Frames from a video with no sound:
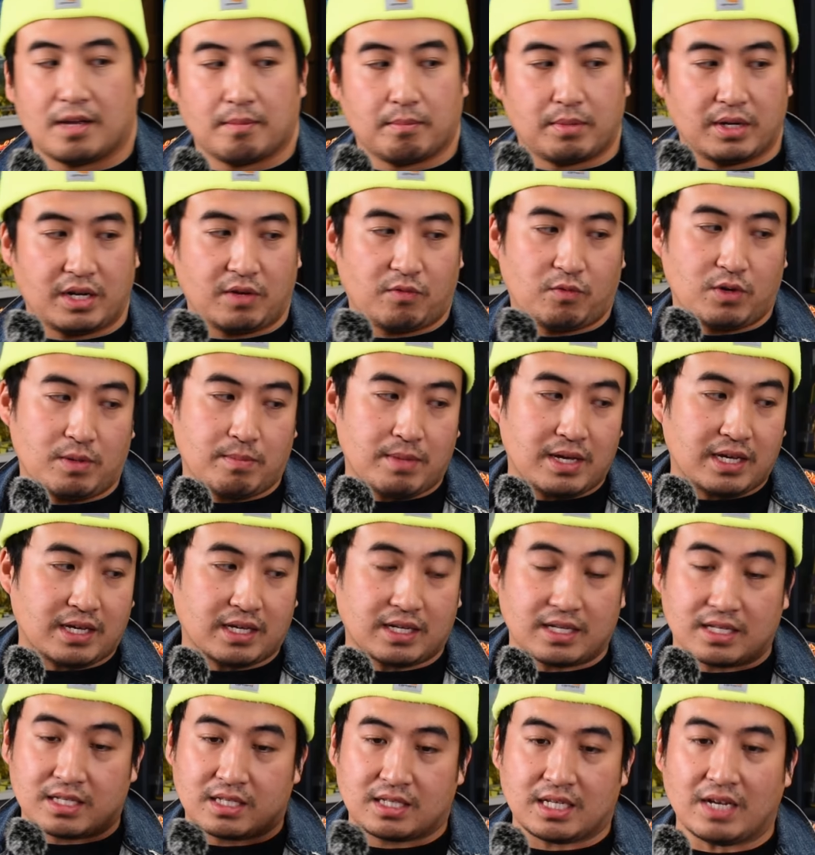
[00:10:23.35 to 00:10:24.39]
But if we make
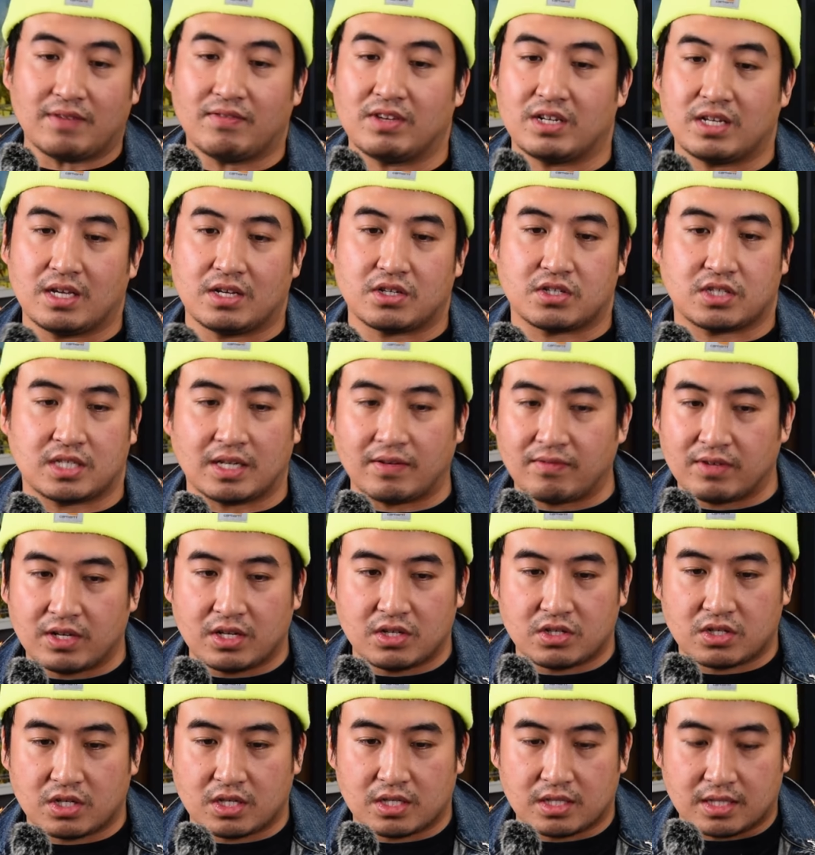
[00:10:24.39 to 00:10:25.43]
it a 7-inch, 7
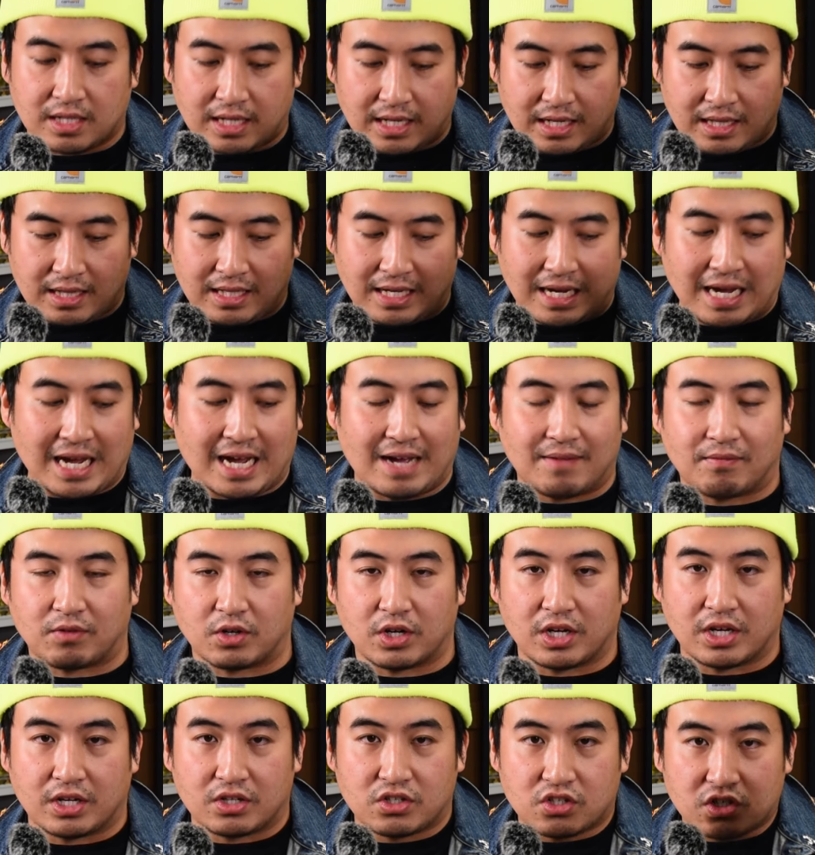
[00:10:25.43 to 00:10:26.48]
inch is like the
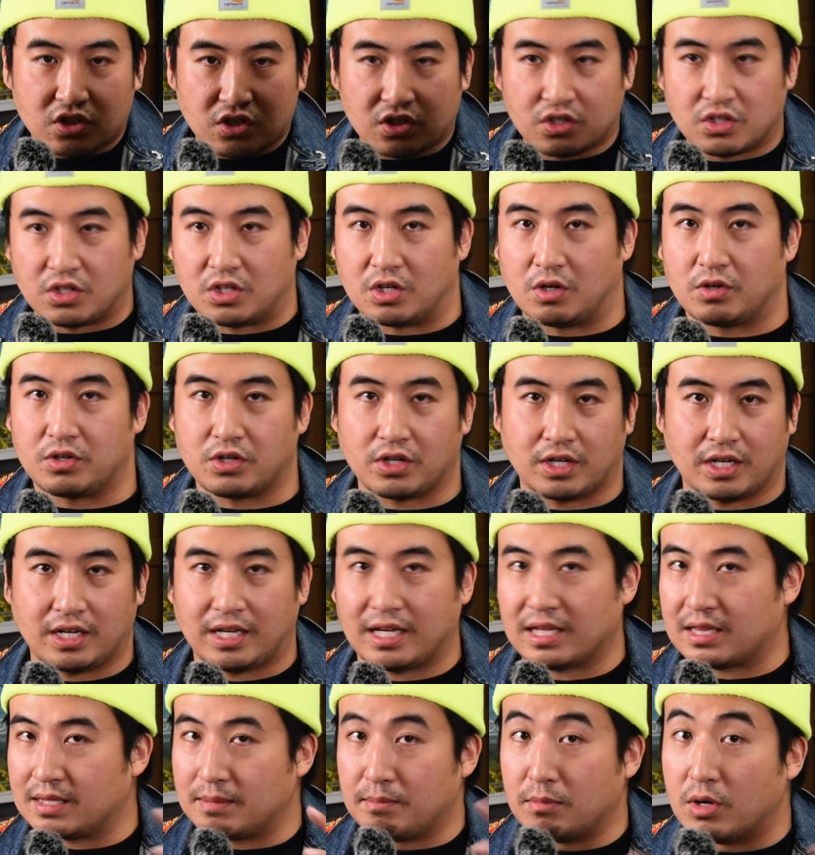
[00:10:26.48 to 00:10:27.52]
average, you know, you're going to
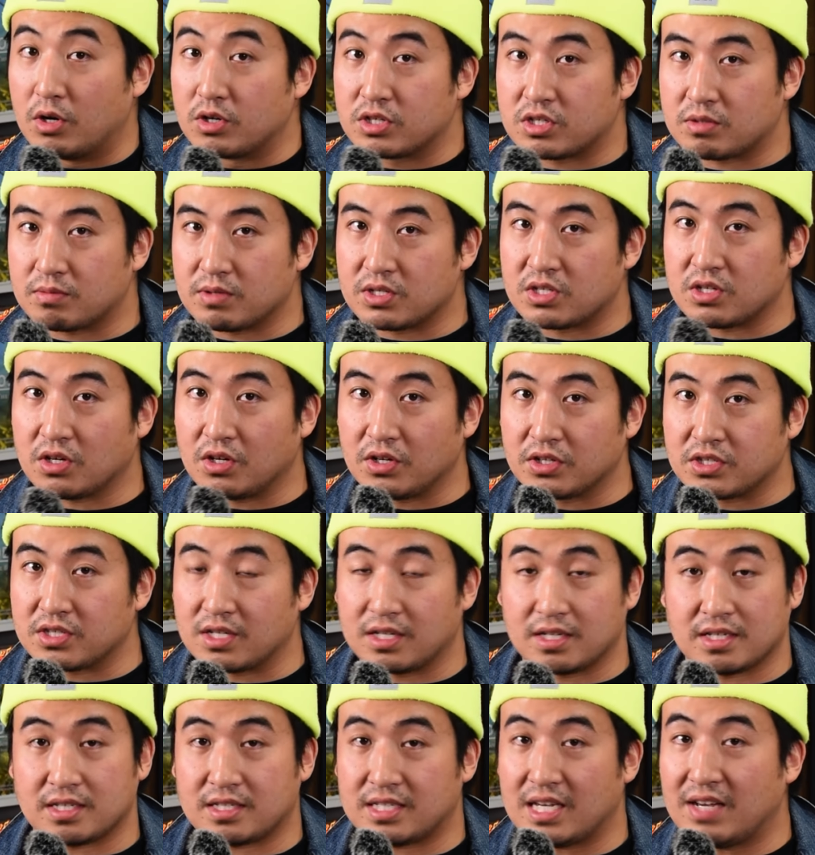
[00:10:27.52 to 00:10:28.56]
get the most results
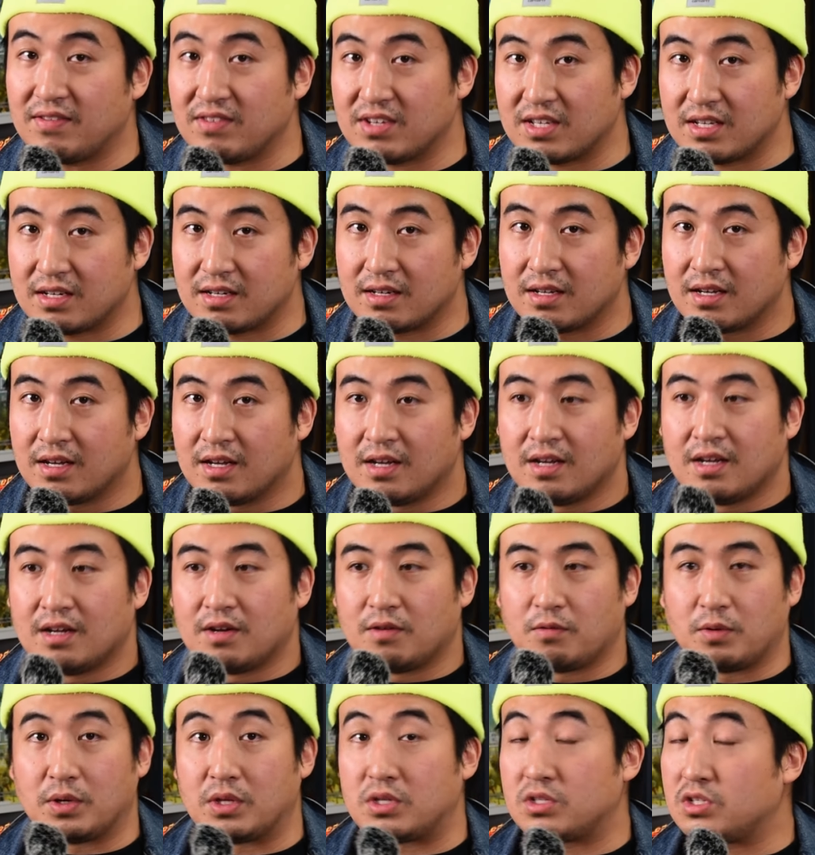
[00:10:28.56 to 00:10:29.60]
on a 7
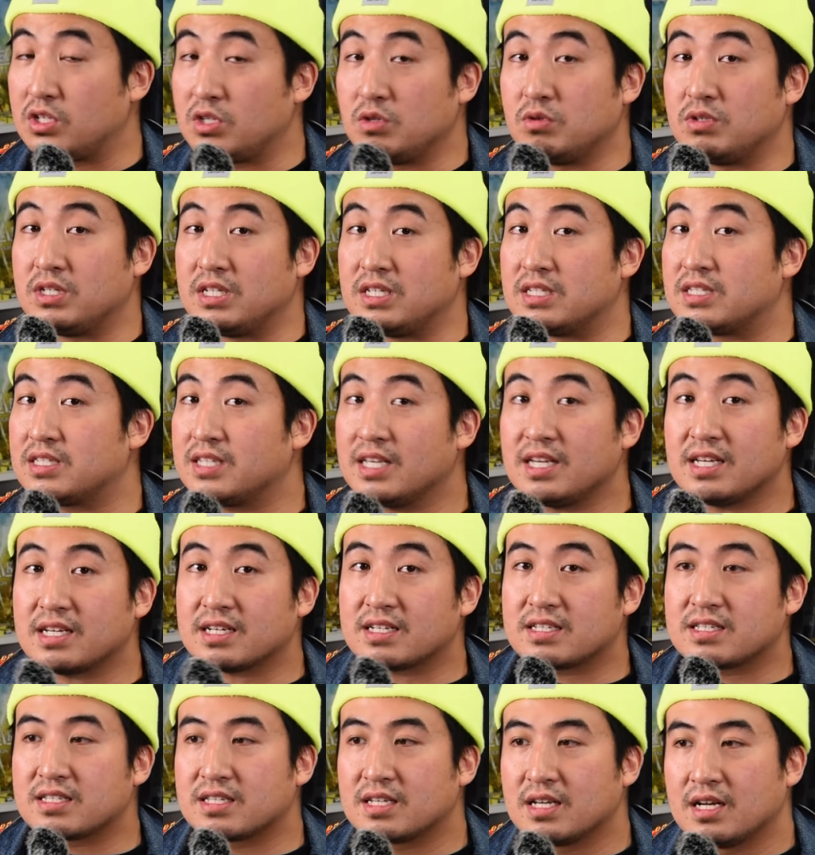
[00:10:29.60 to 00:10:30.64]
with
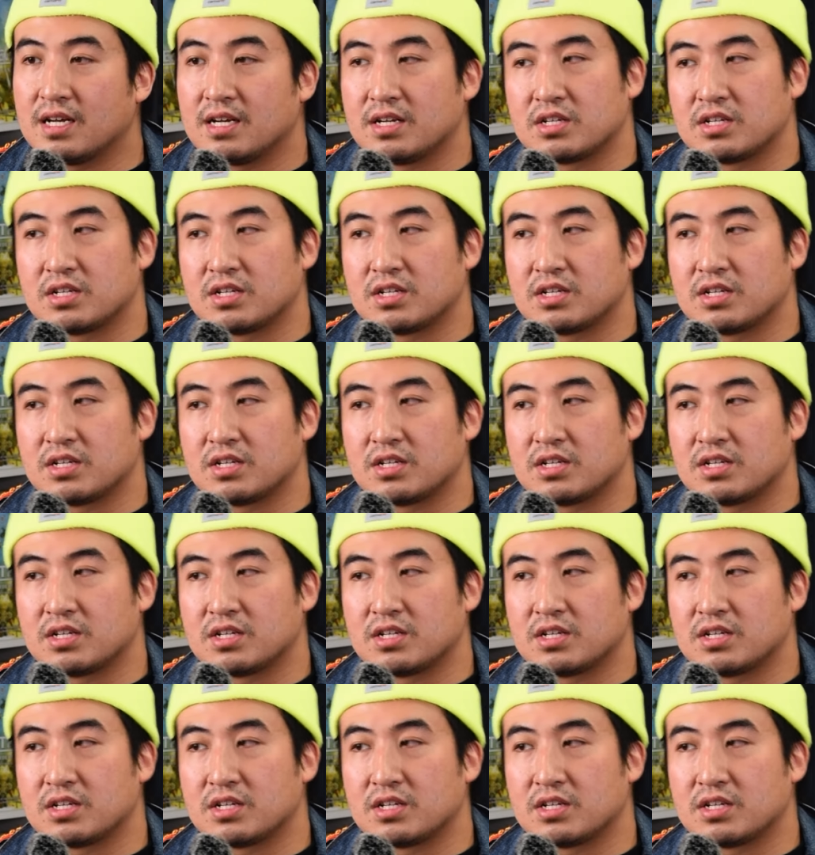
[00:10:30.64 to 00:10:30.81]
2d6.